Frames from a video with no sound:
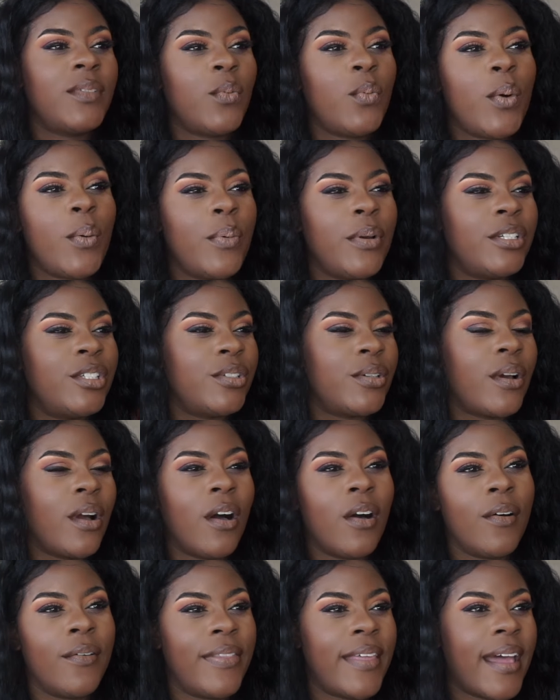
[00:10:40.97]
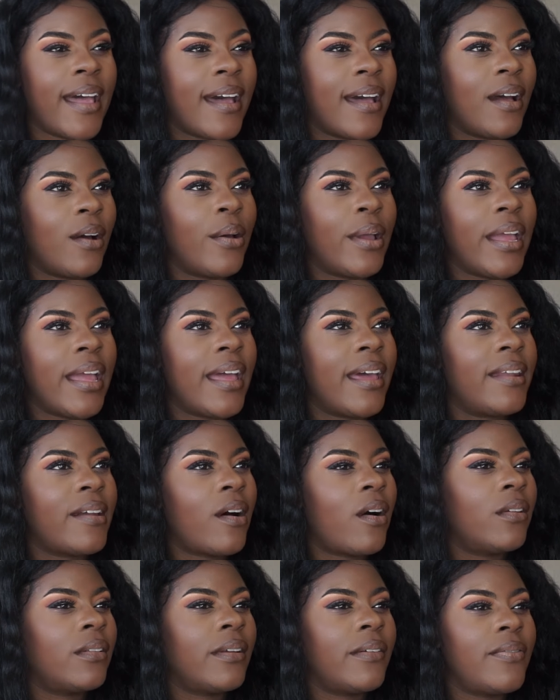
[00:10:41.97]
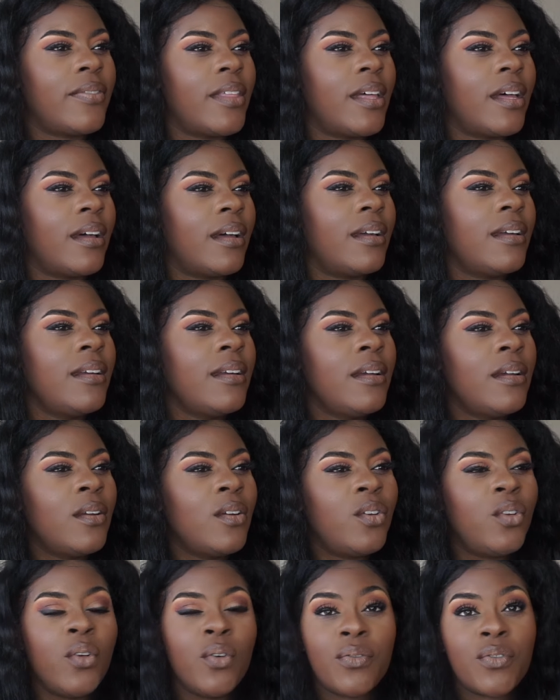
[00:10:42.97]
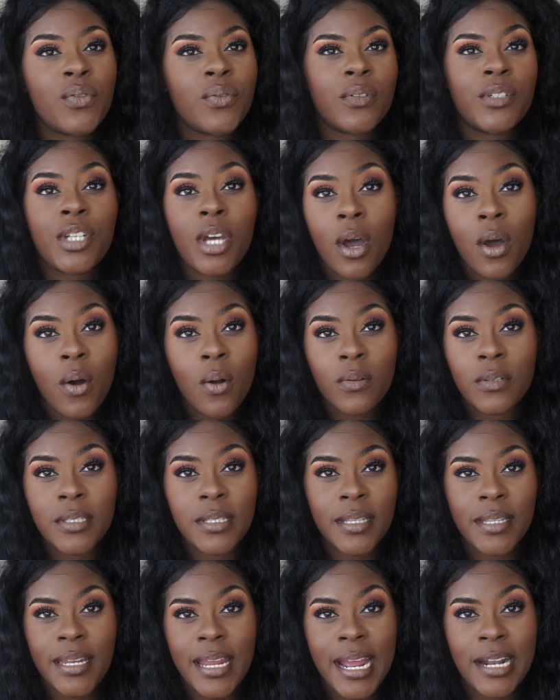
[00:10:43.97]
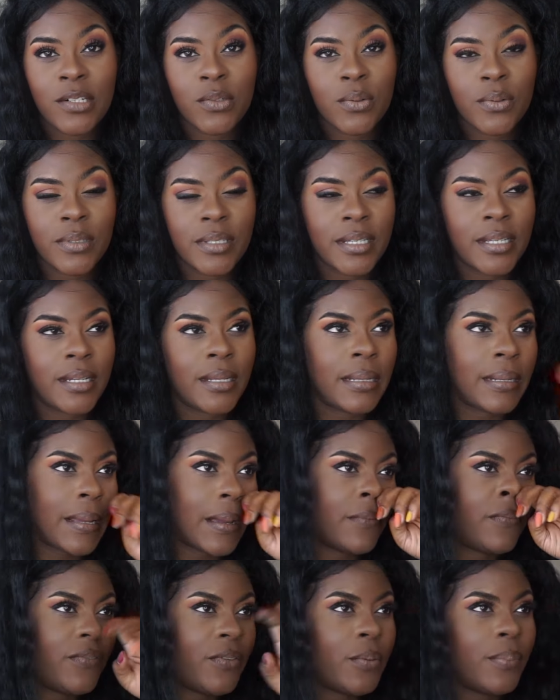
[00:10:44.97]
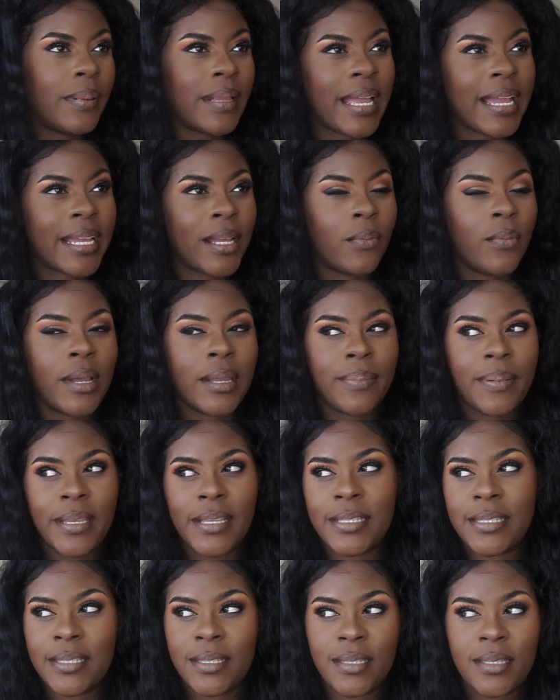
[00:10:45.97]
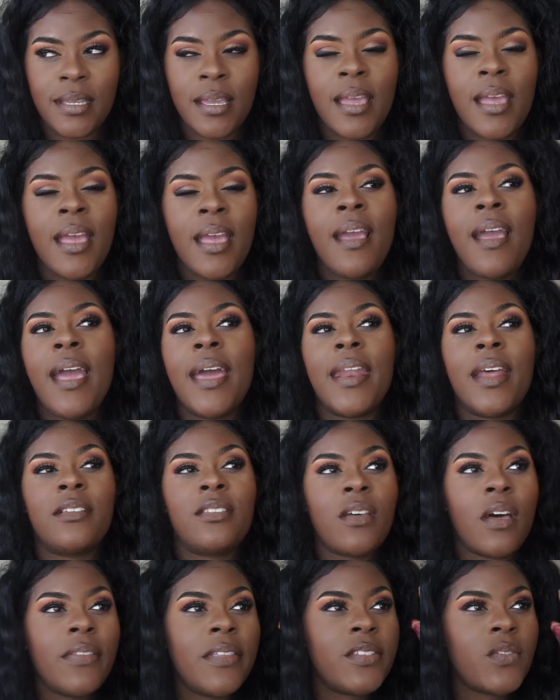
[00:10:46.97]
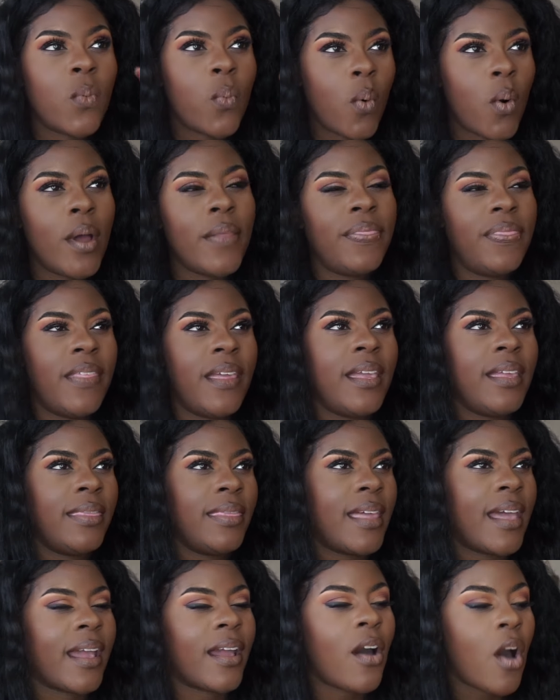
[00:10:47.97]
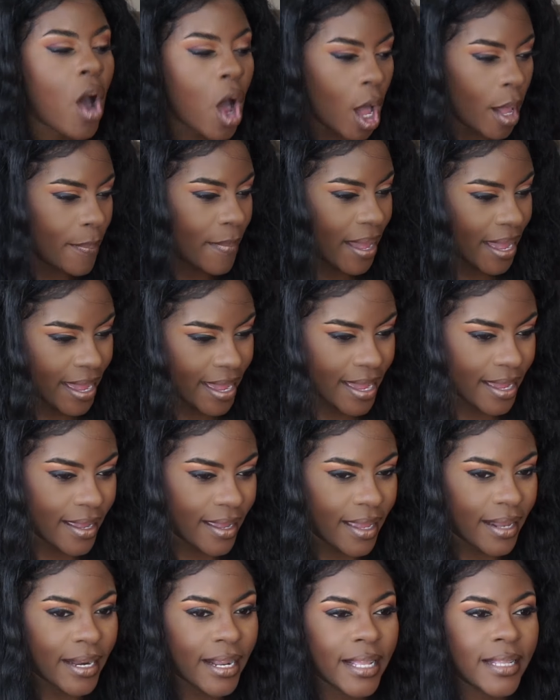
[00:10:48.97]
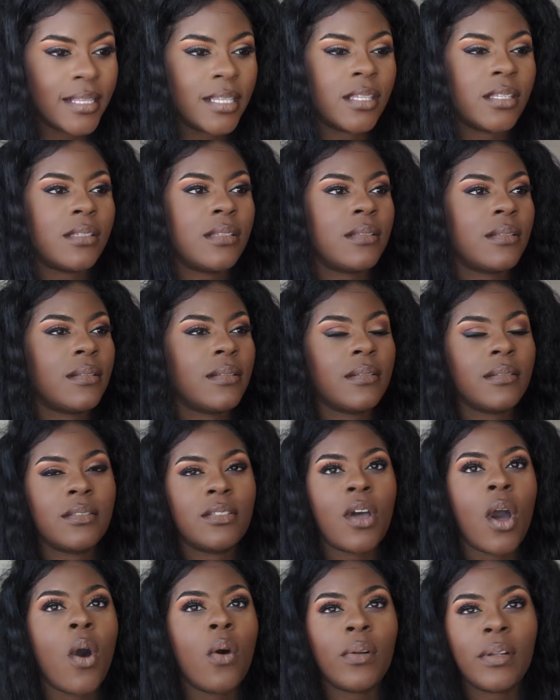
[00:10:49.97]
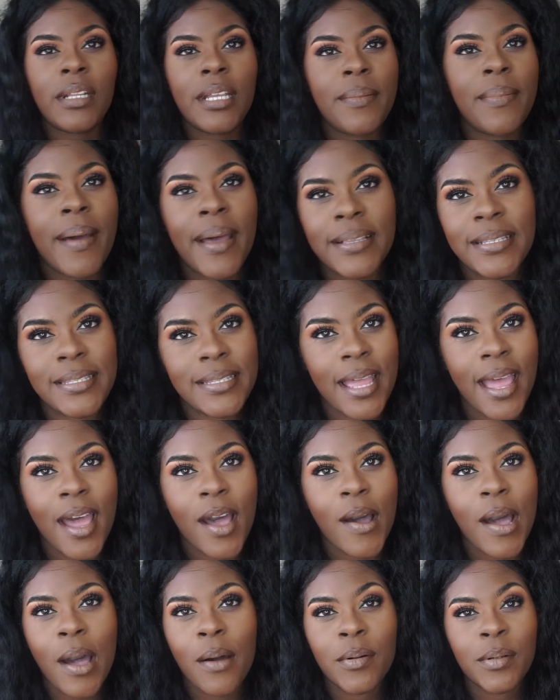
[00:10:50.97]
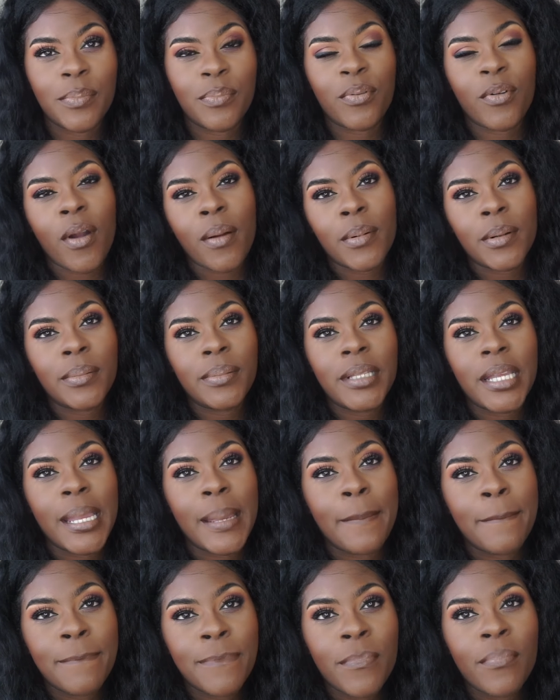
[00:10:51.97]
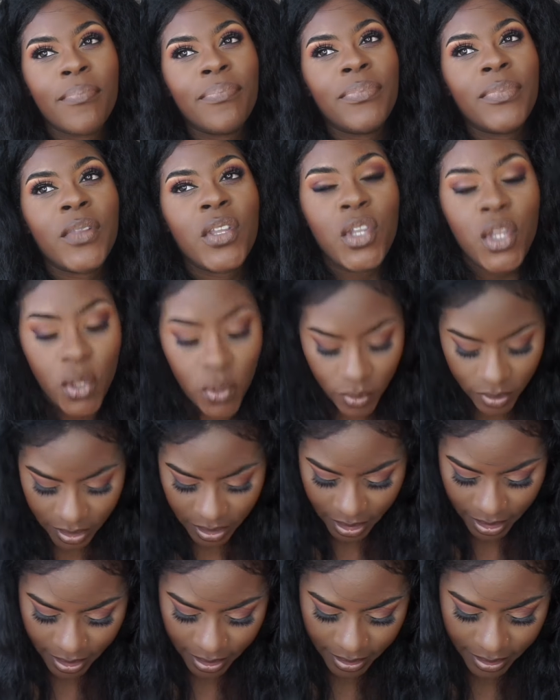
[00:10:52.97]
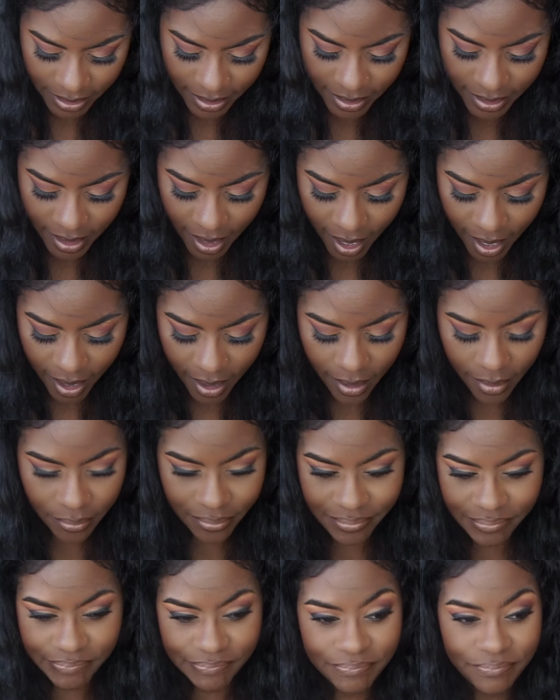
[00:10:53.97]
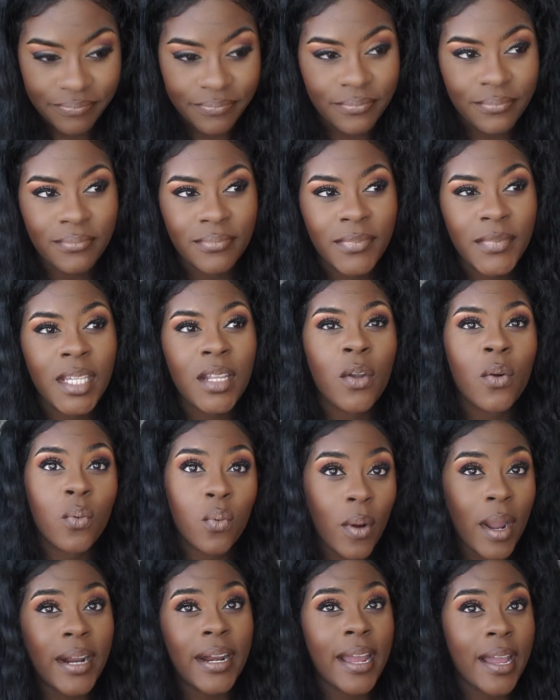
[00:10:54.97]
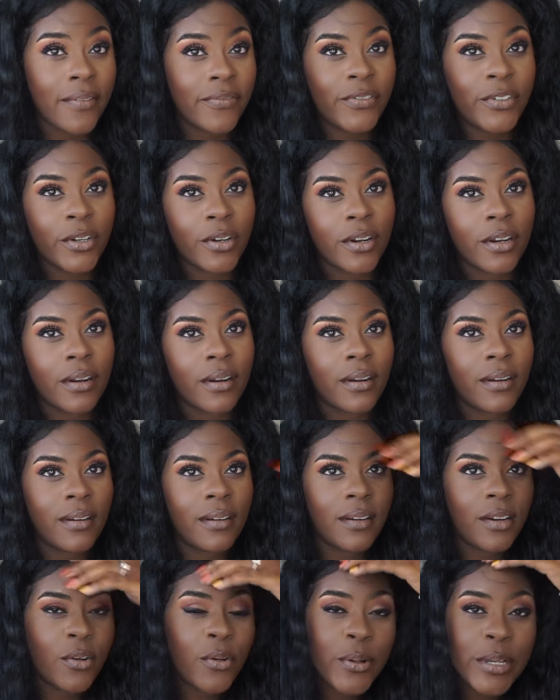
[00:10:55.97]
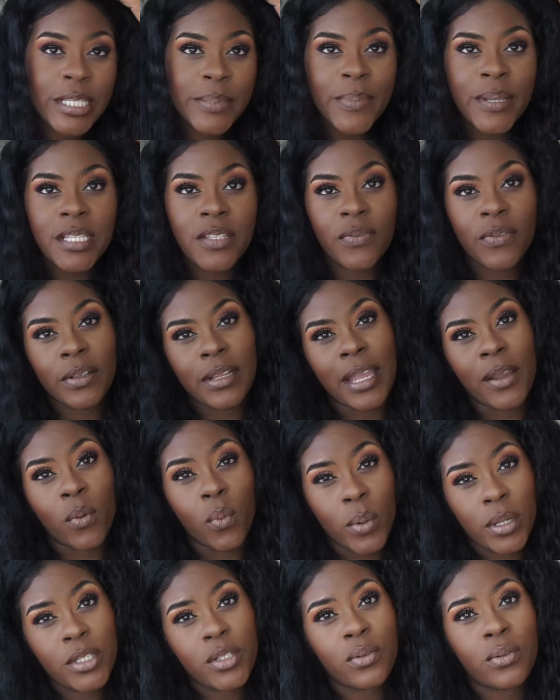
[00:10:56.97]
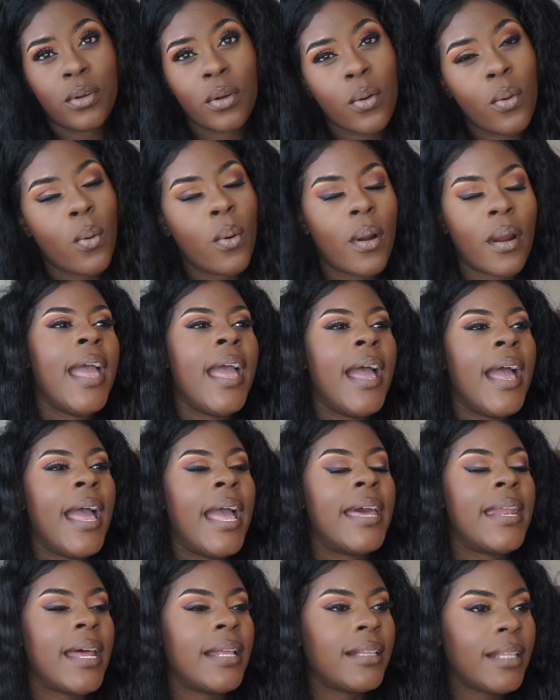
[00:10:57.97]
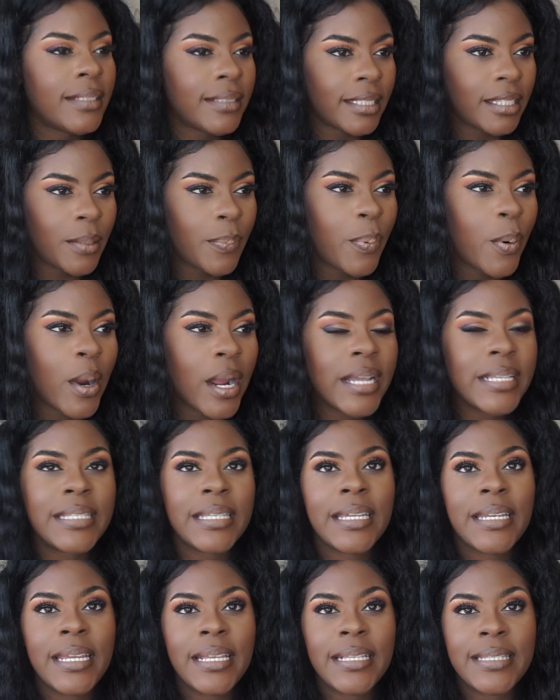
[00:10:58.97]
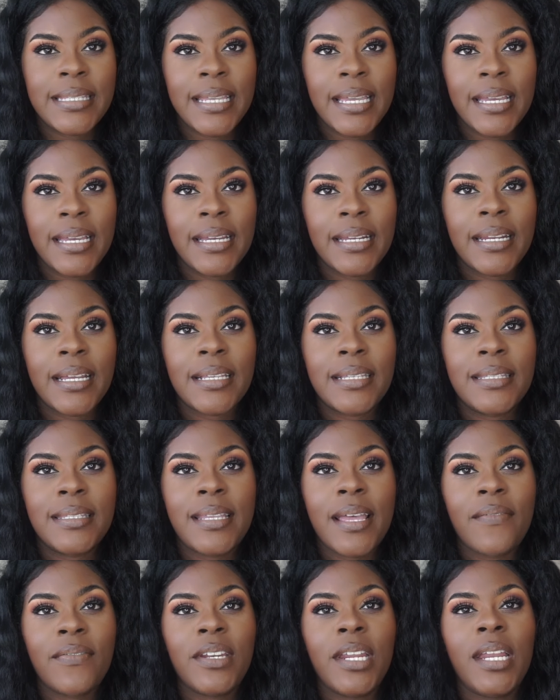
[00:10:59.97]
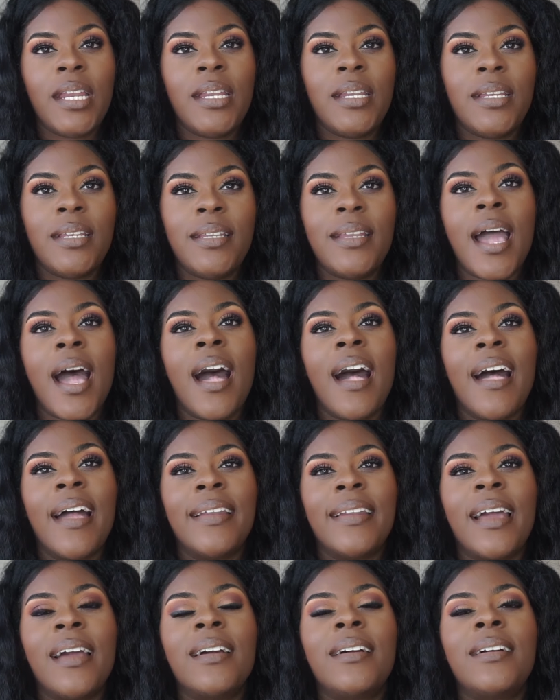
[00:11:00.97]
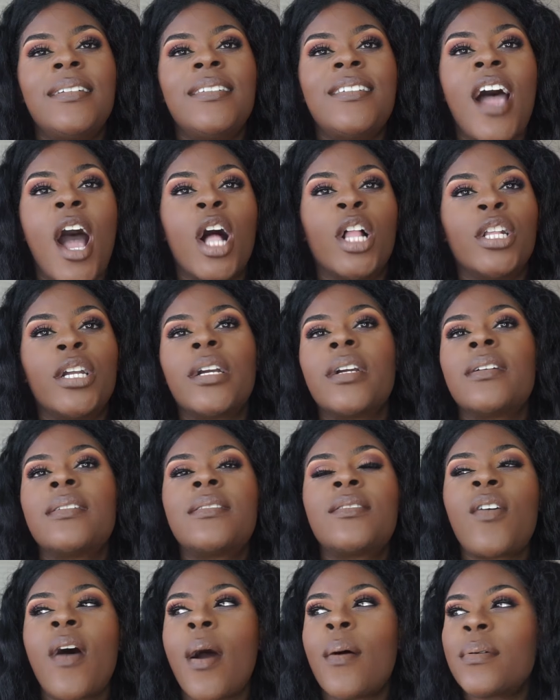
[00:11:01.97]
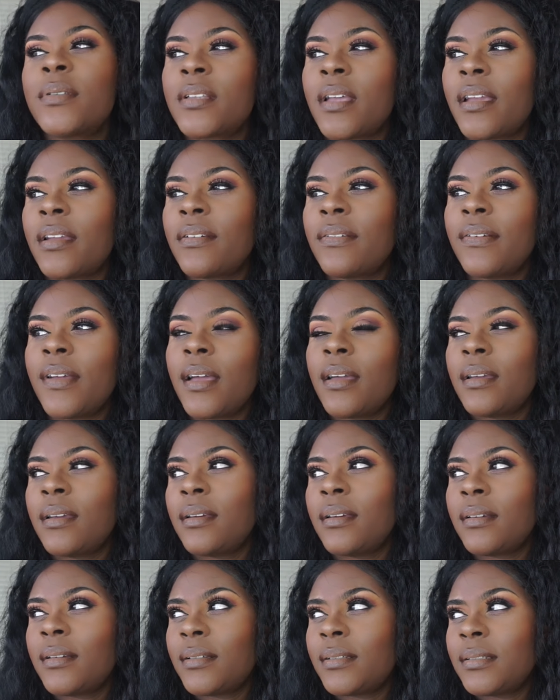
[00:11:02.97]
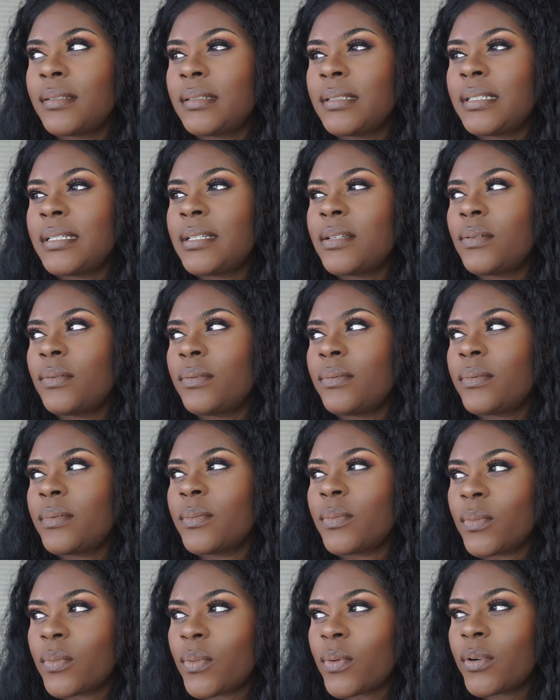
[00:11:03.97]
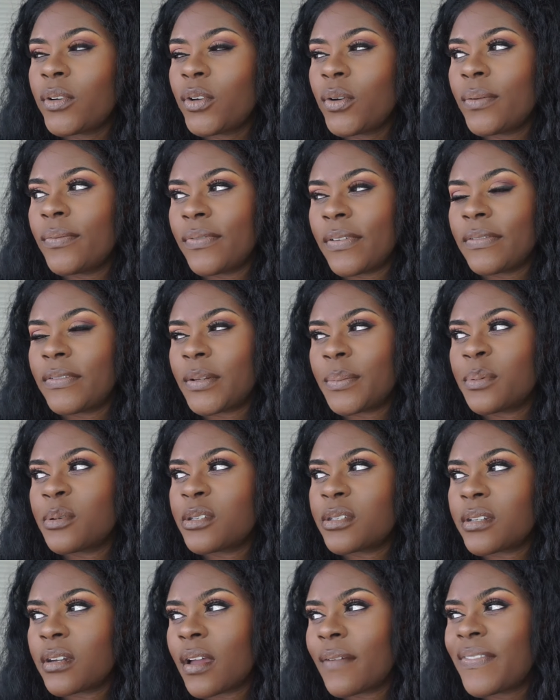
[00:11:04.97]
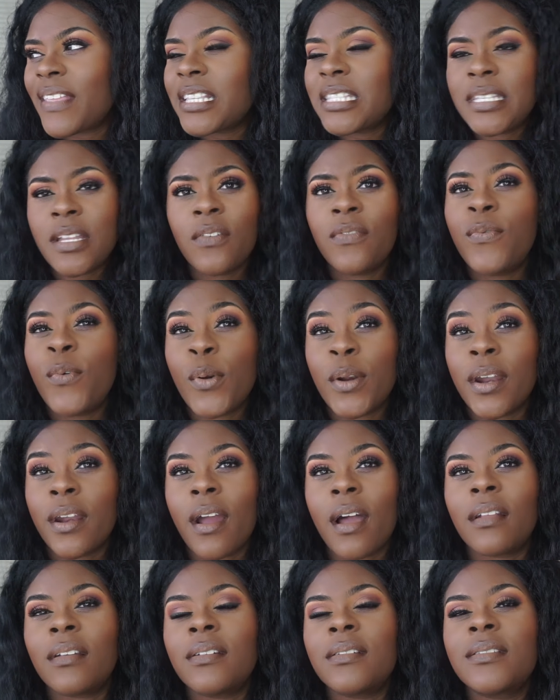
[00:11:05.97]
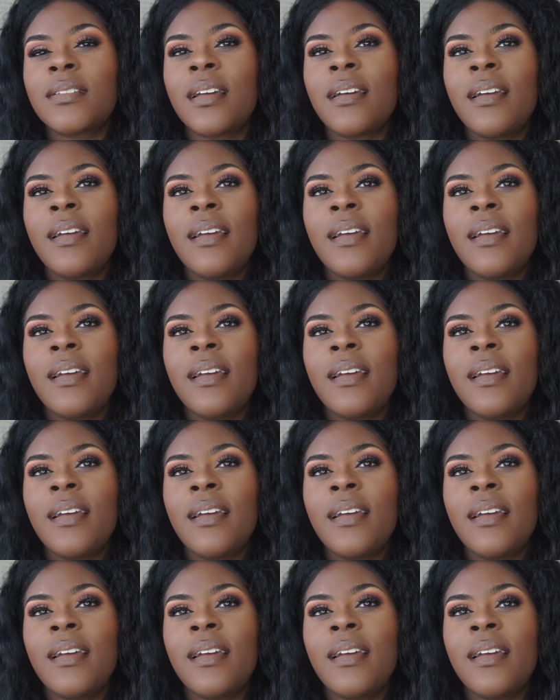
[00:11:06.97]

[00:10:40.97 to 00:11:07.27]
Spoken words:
what would you call that aisle? It had all of the neutral tones, the naturals, and a few black and white pieces. And I saw this one thing that caught my eye, and it's totally my style. I would probably use this right after Christmas for like winter decor. And I looked at the price and it said $79. So I was like, we're doing 50% off. That's still $40.